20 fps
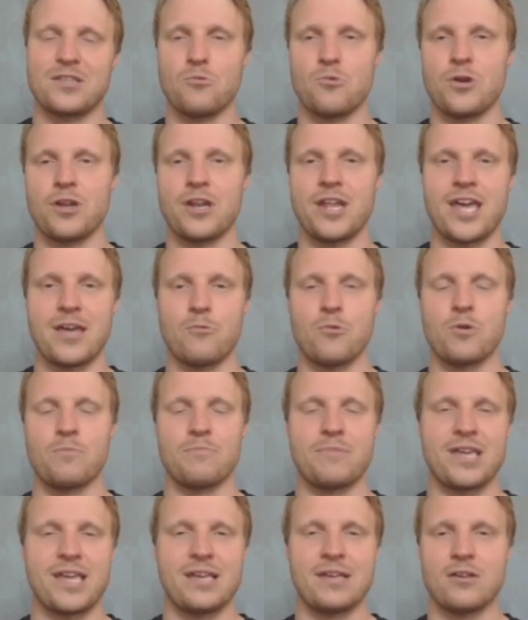1A,
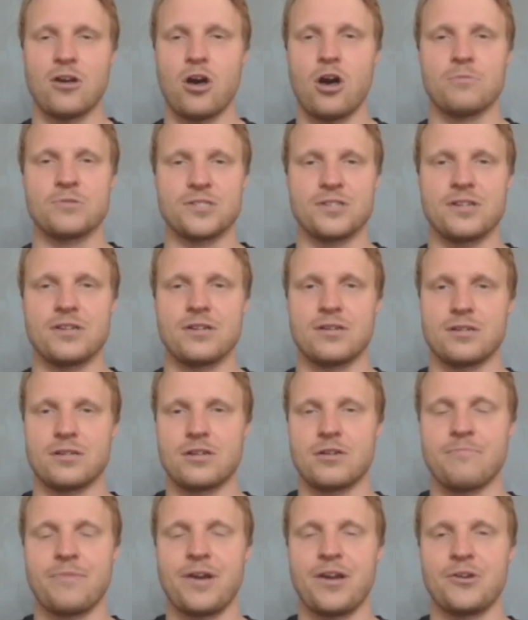1B option
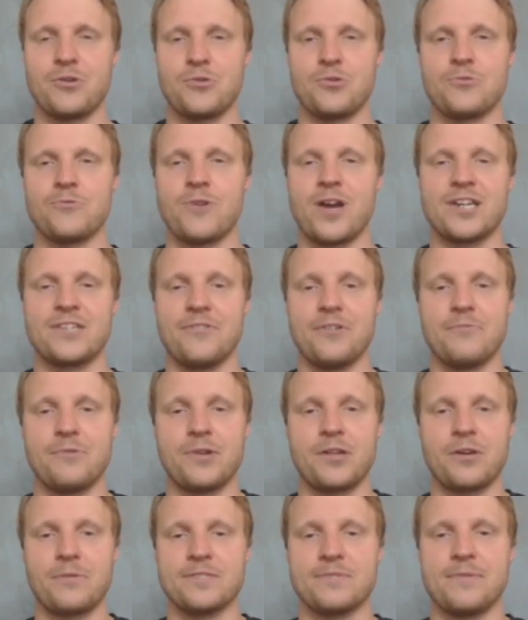compared to Rashford when
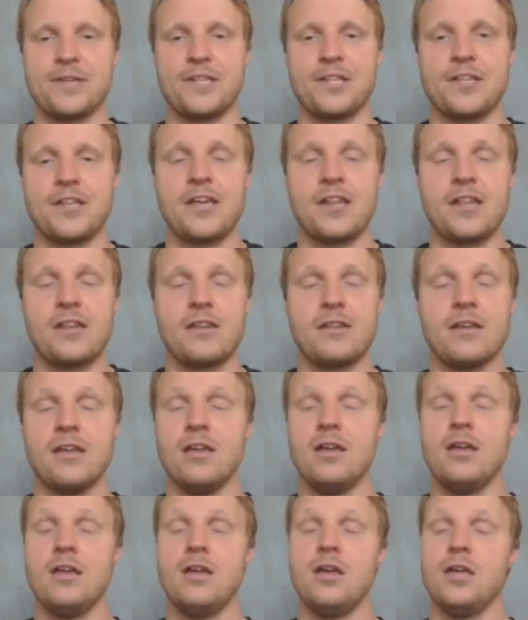it comes to Man United.
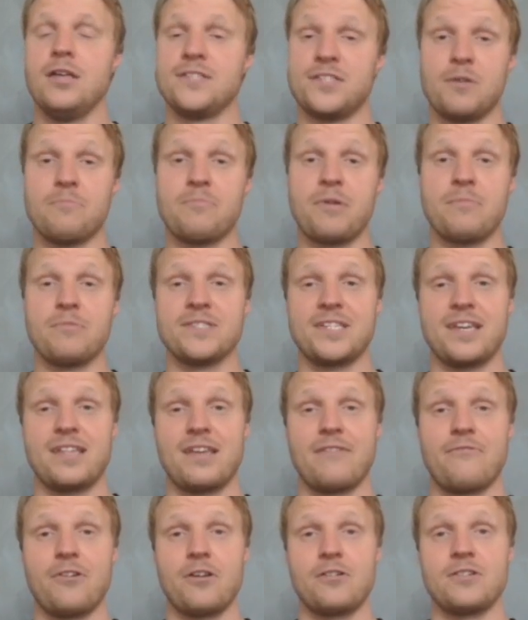Some people say
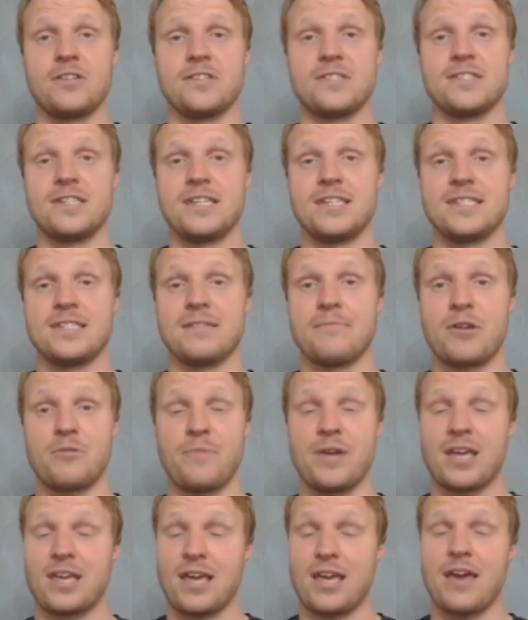that Fernandes is the better
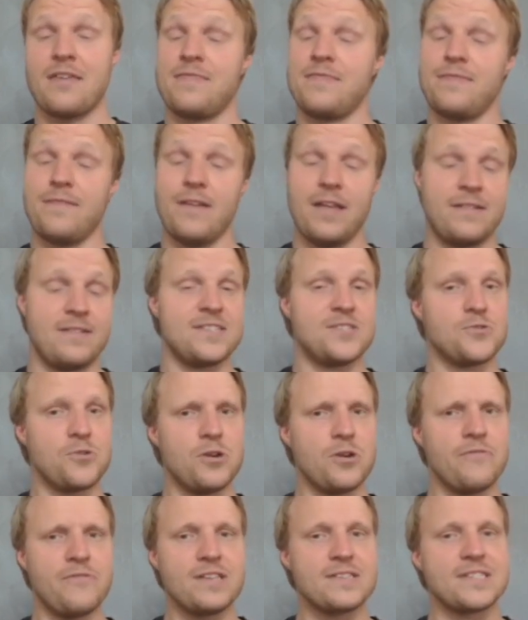pick. It sort
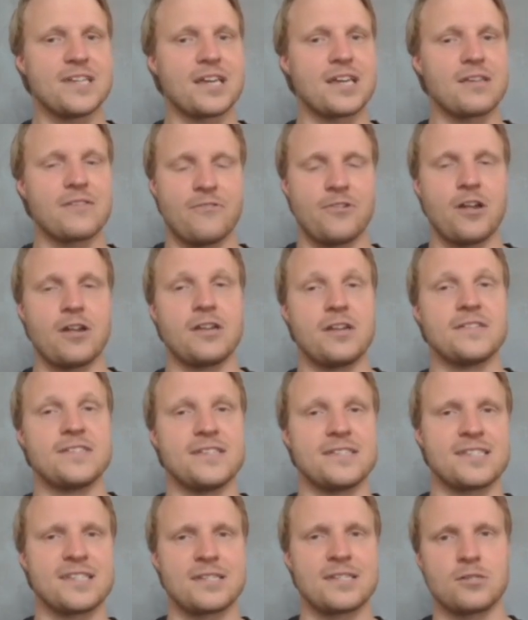of feels like Fernandes
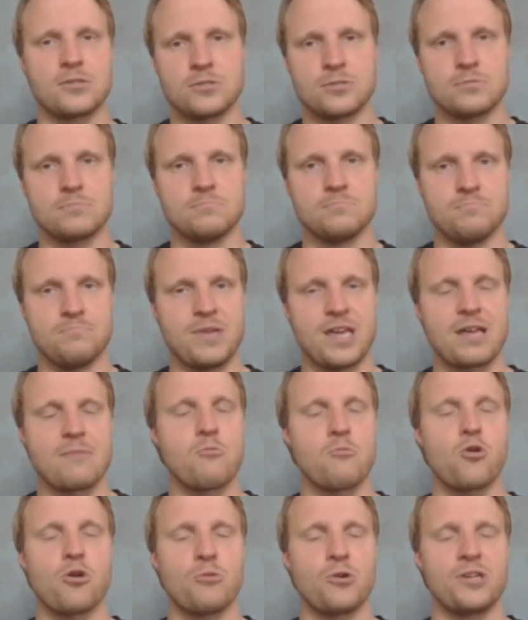is being
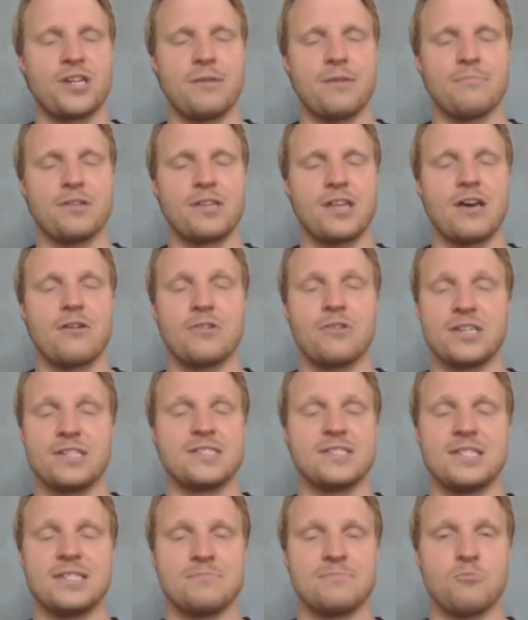more and more template now.
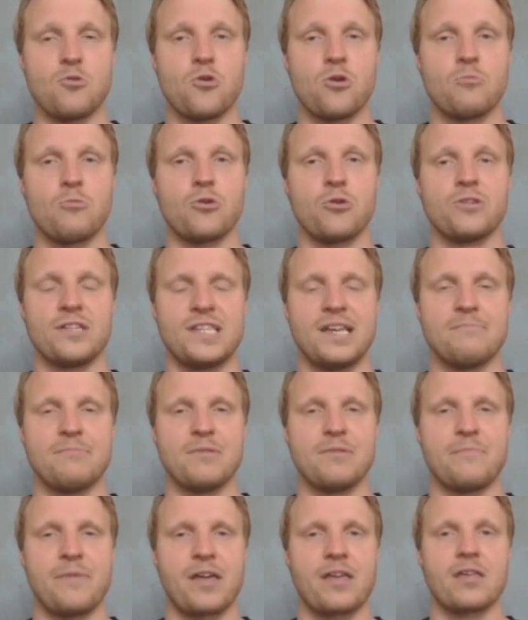He's more and more the
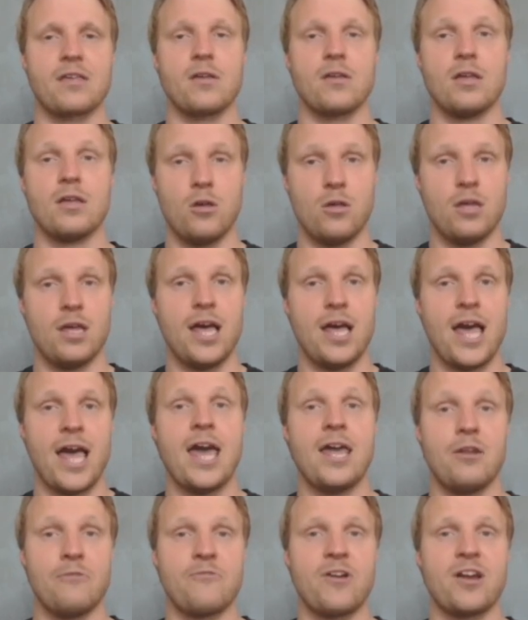template pick
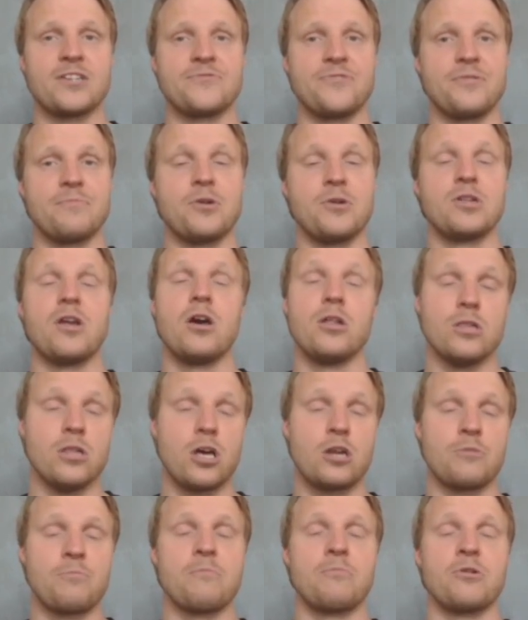ahead of Rashford, but a
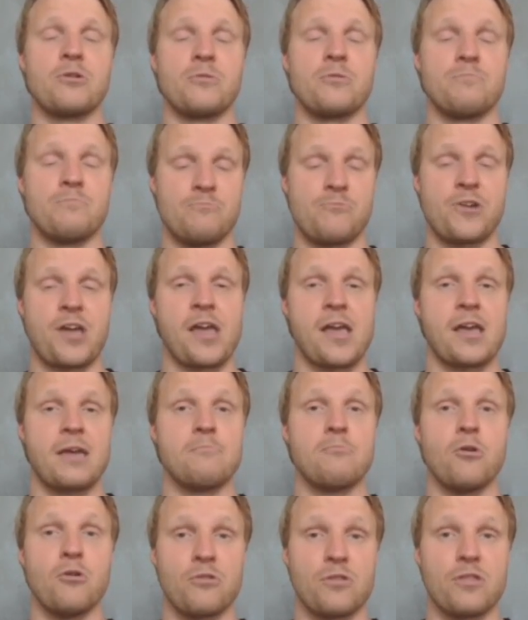lot of people are bringing in
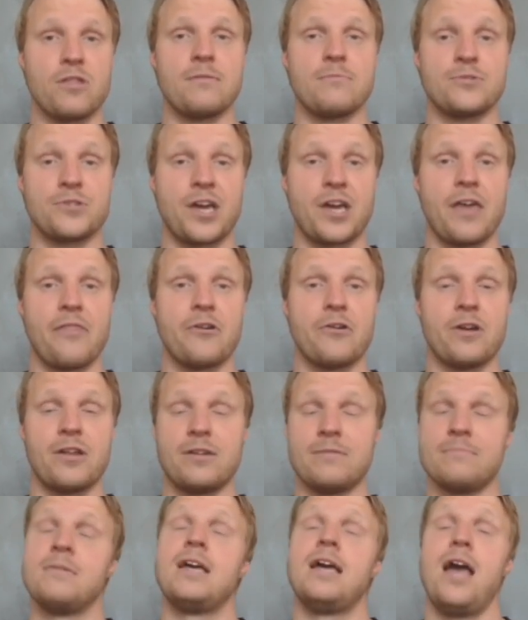both of them together,
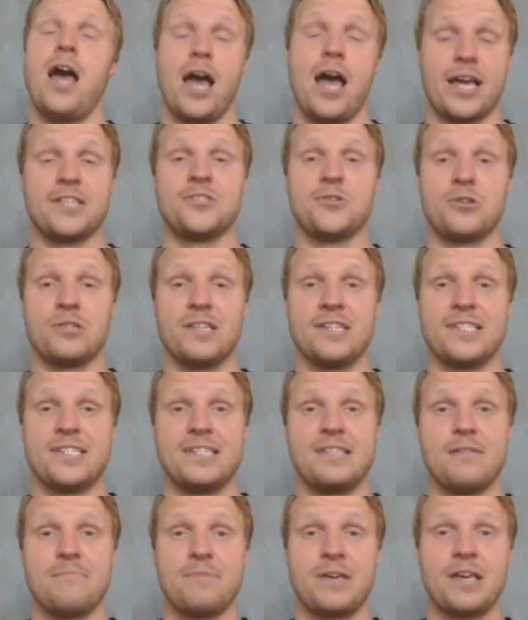and I can certainly see
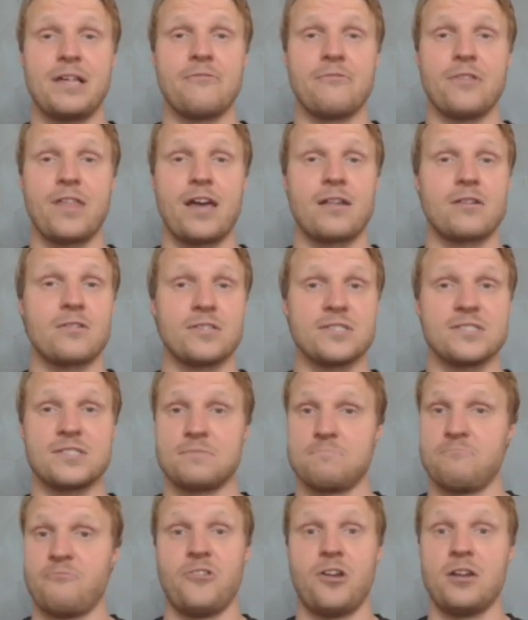the appeal for that
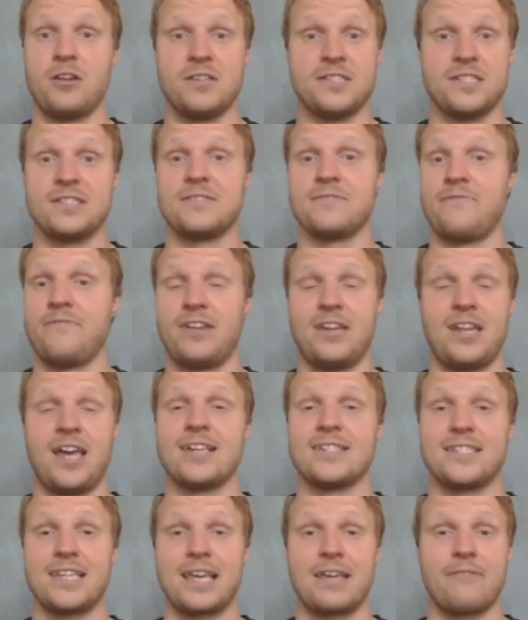because Fernandes is
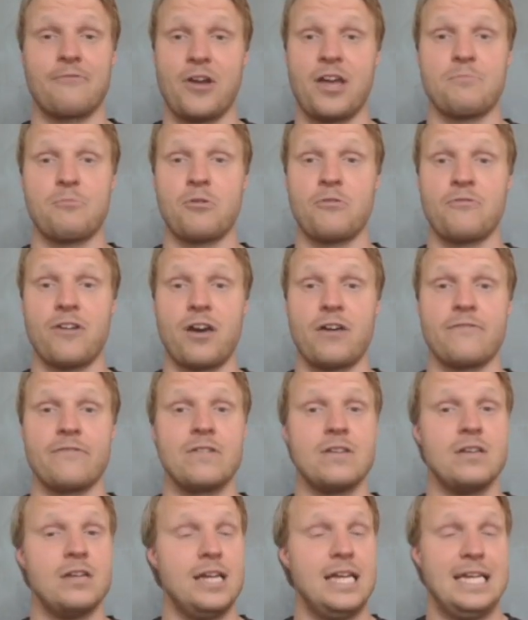fantastic, and for 8.5,
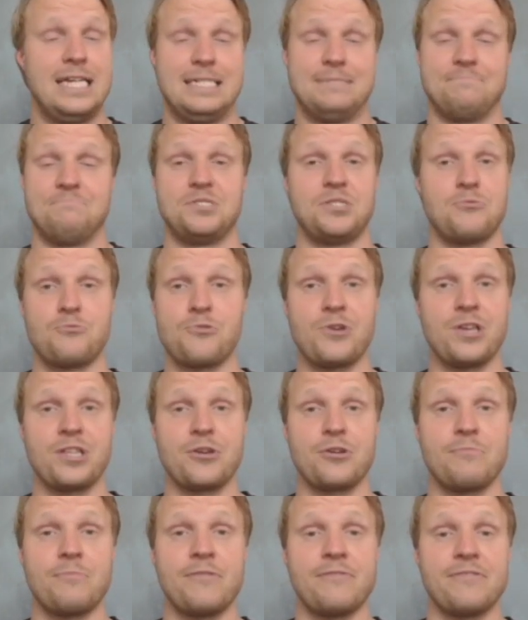it's a really
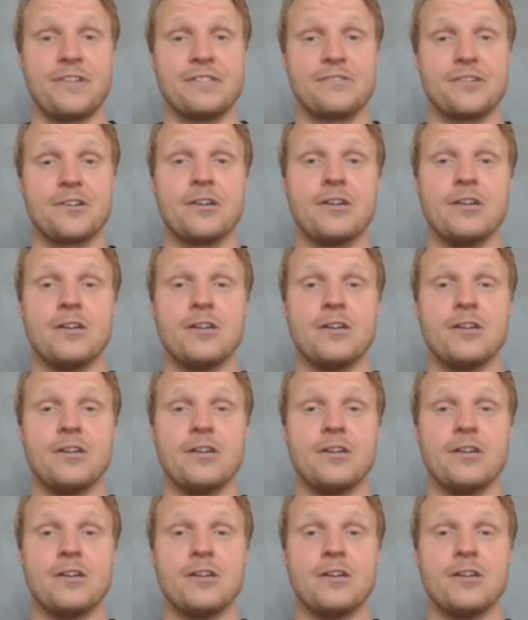good midfielder.